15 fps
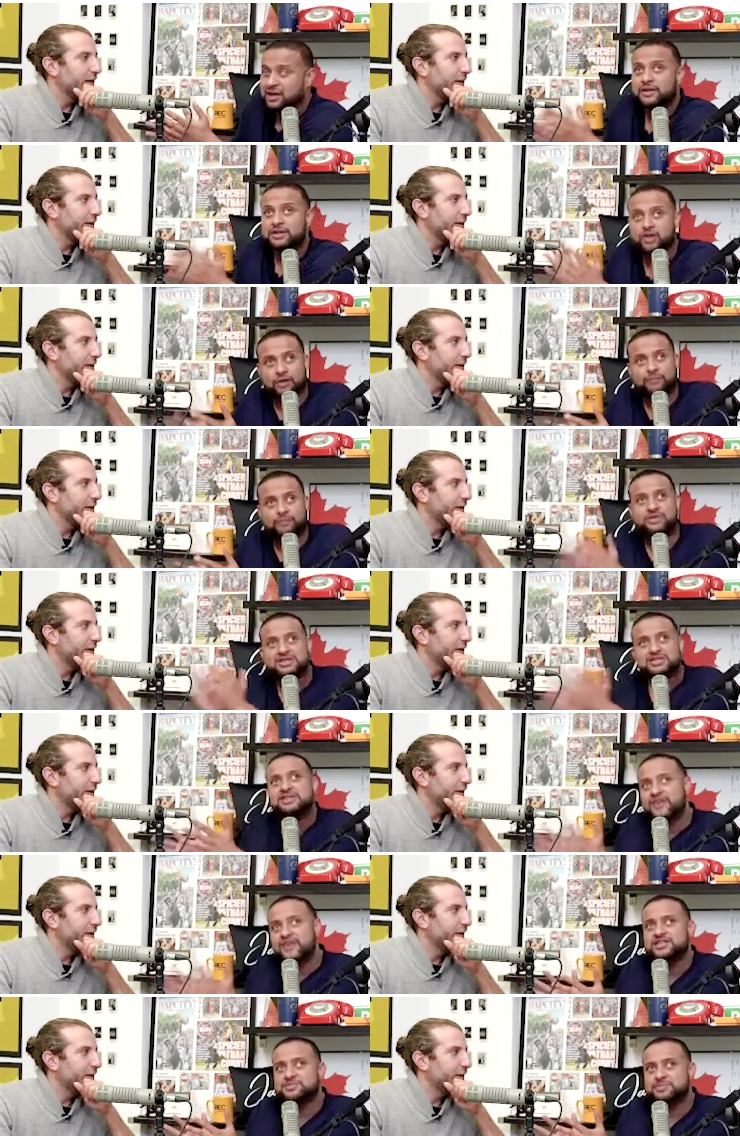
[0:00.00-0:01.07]
Speaker 1: look, this
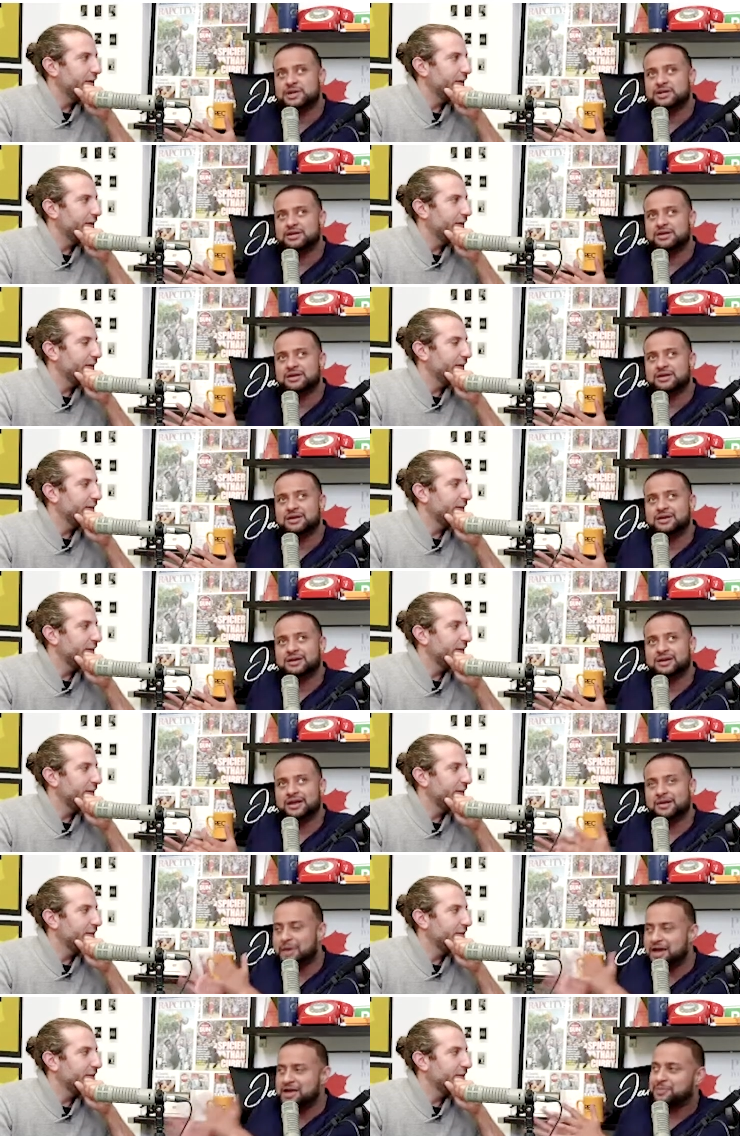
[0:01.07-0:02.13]
investment,
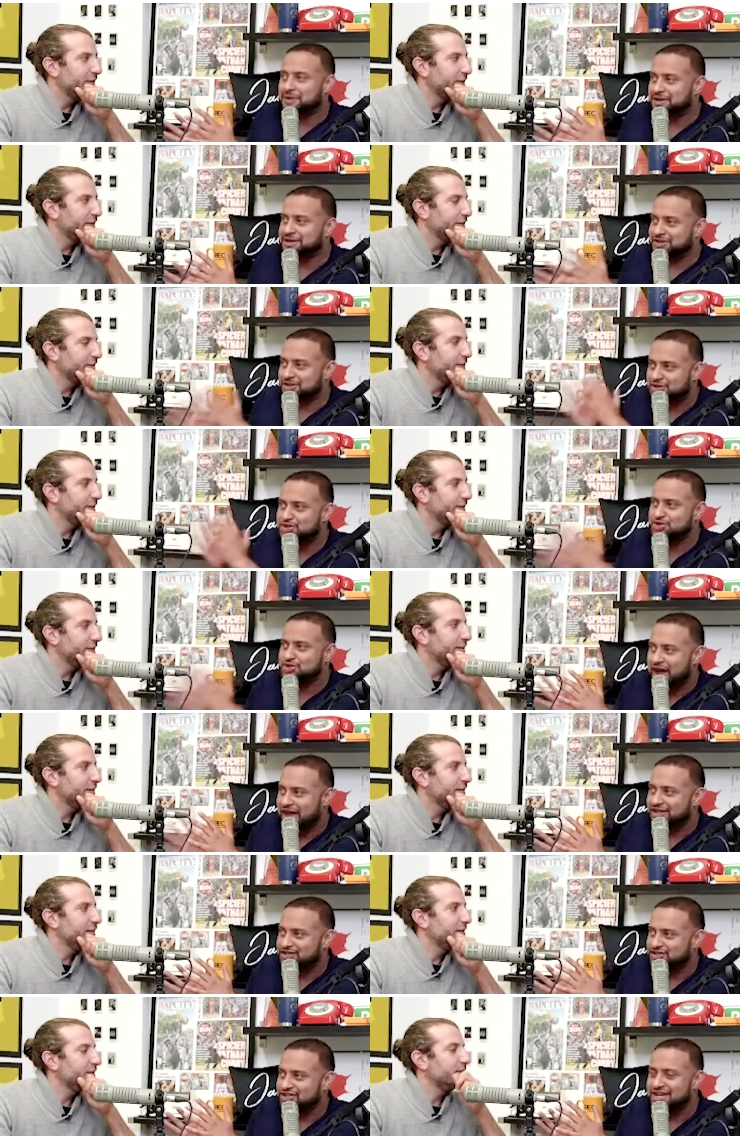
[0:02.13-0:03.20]
in my opinion, this
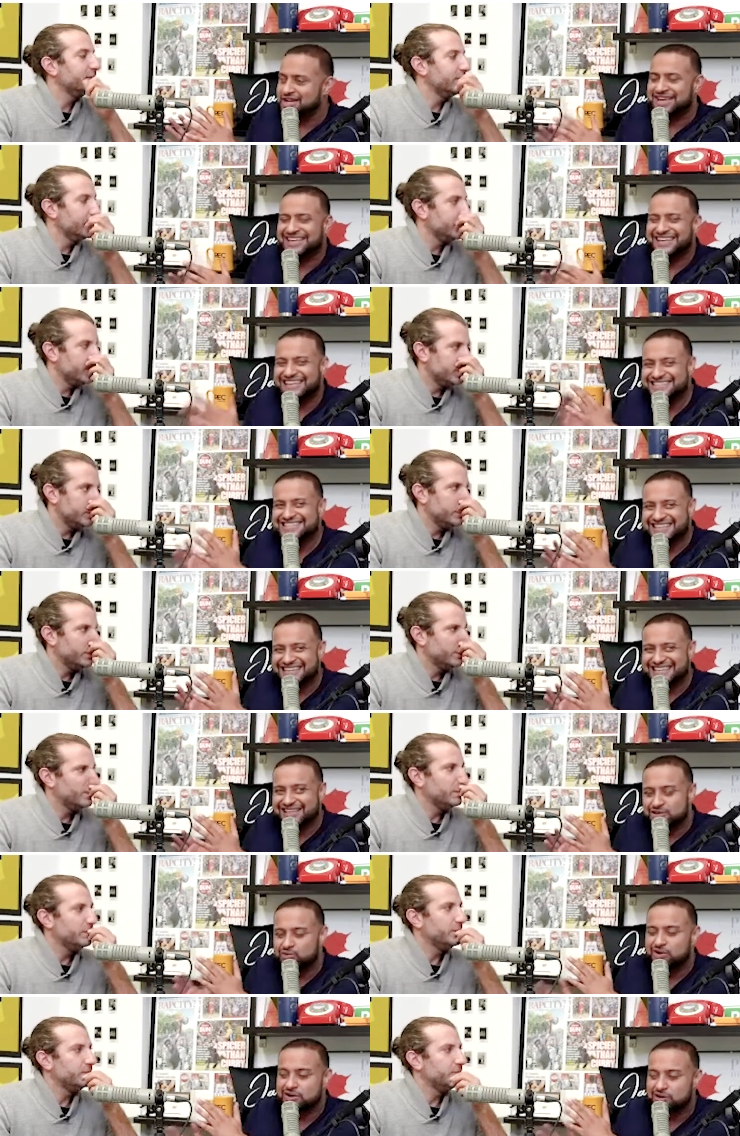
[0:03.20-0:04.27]
strategy, it's
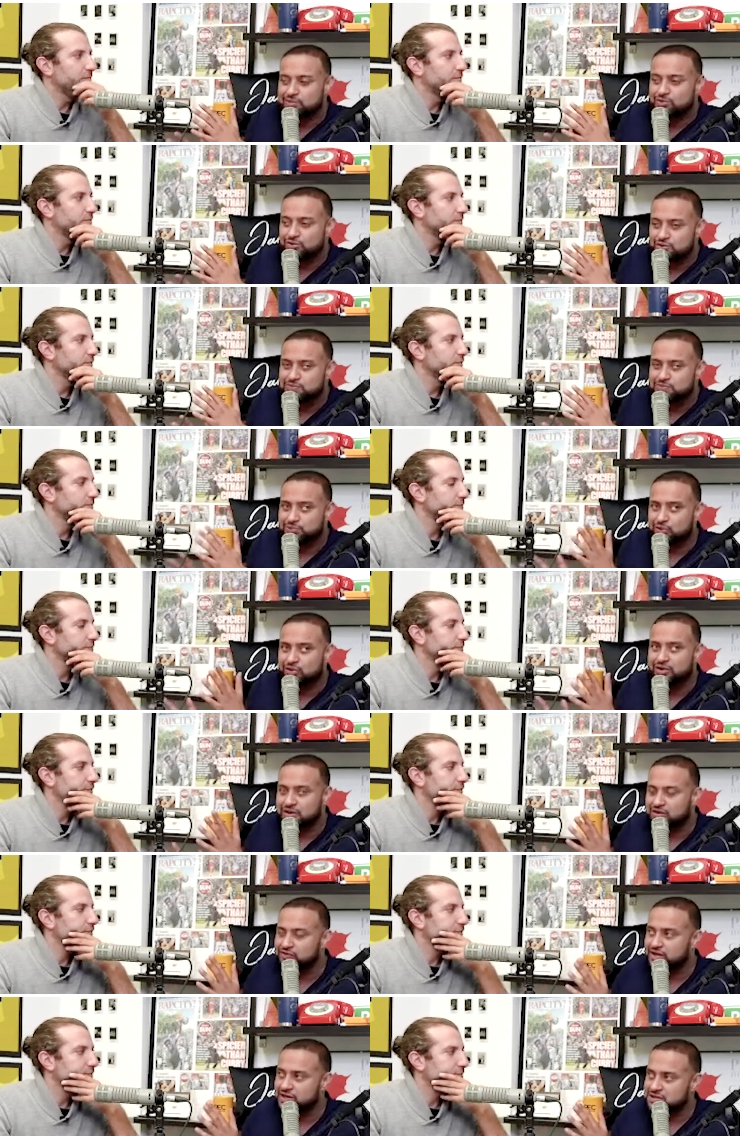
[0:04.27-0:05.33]
it's one of the most boring
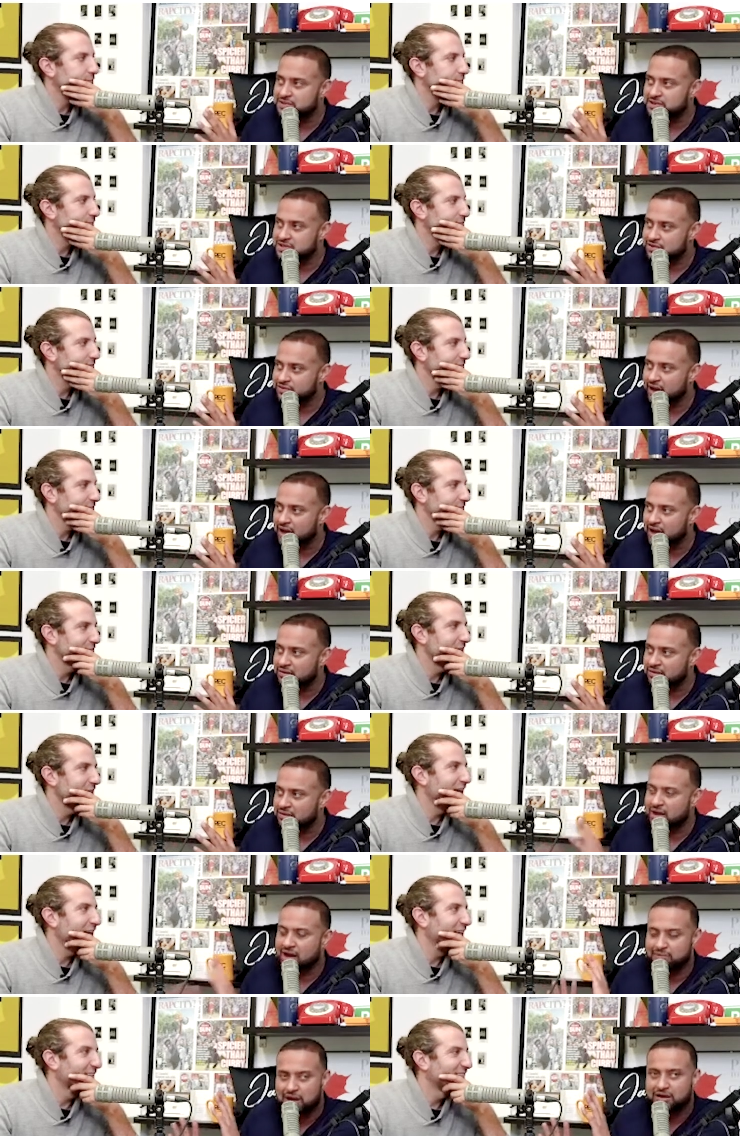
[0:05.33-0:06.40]
investments around.
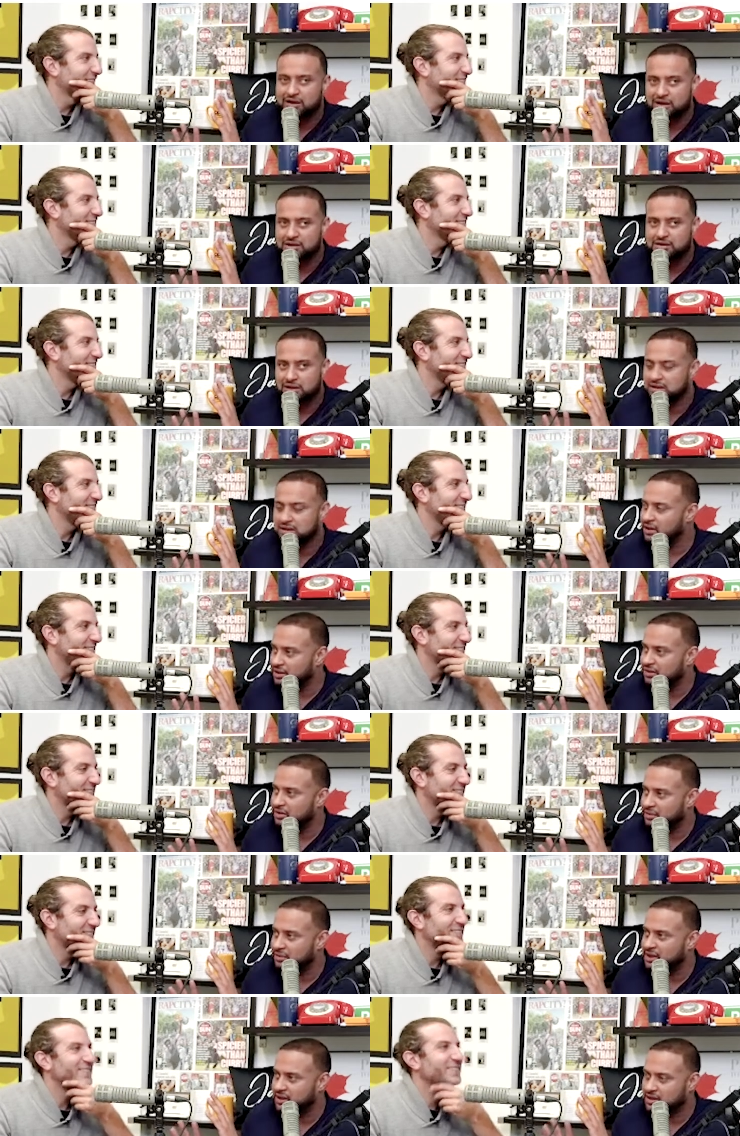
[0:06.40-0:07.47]
Yeah. I'm not gonna like, you know what
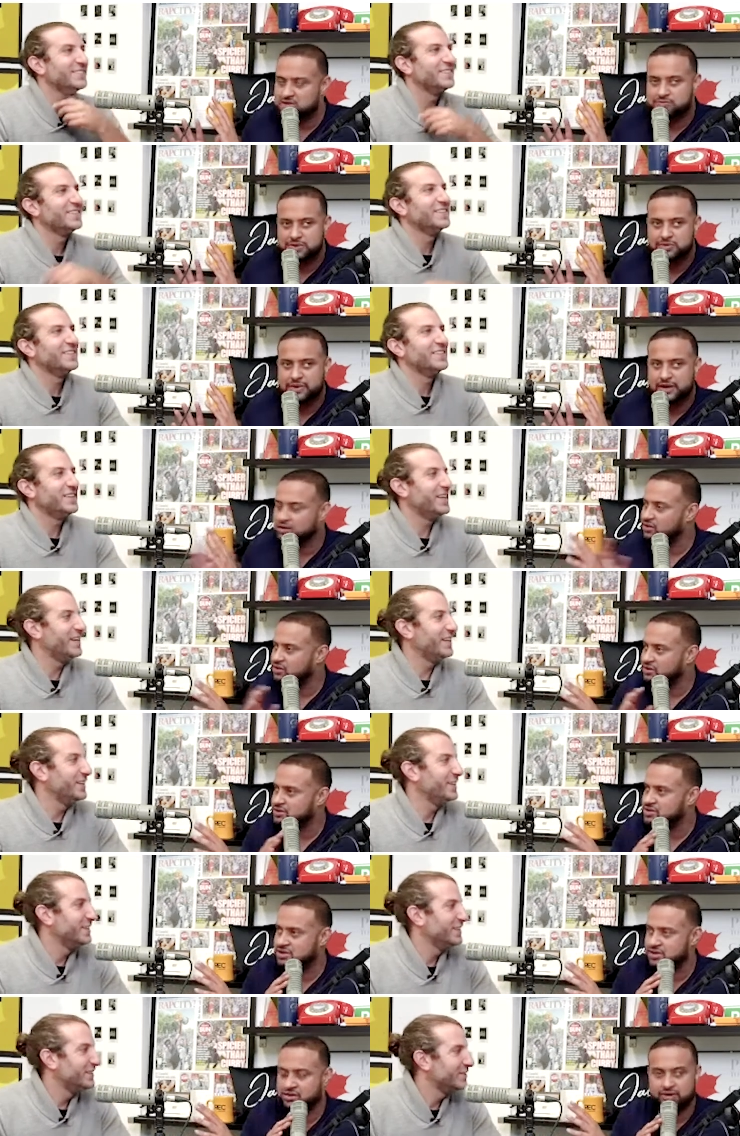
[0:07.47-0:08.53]
I mean? Like let peel back the yeah.
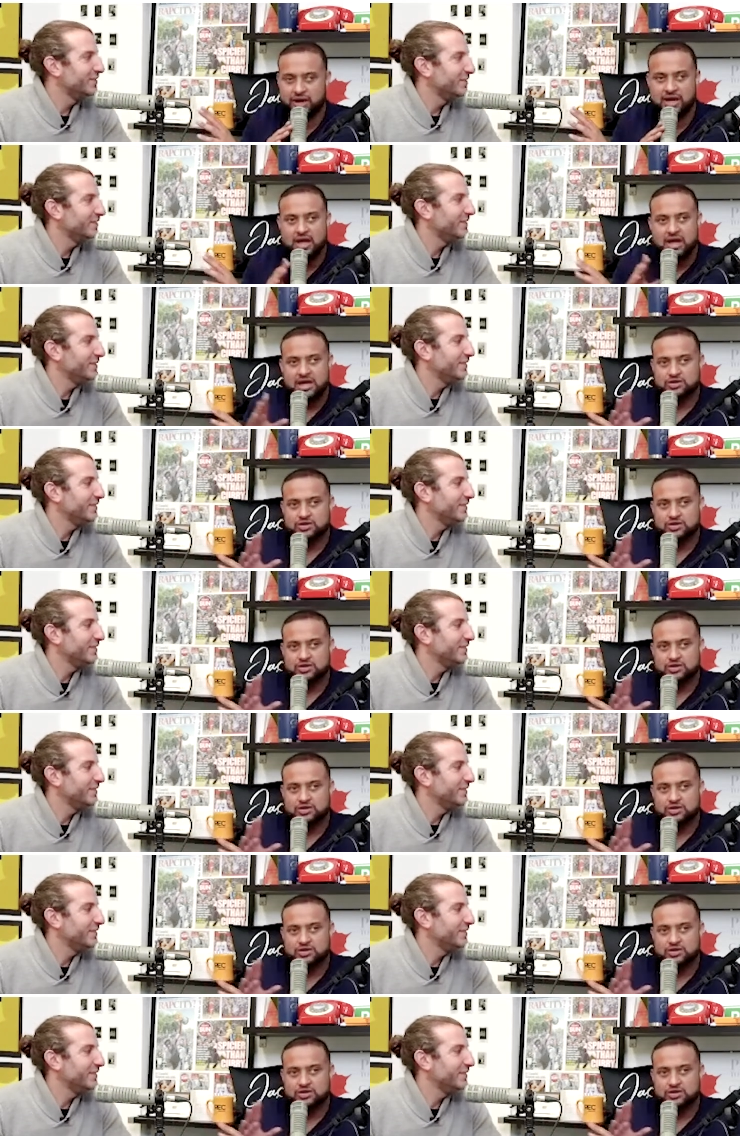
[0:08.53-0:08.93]
curtains here, right?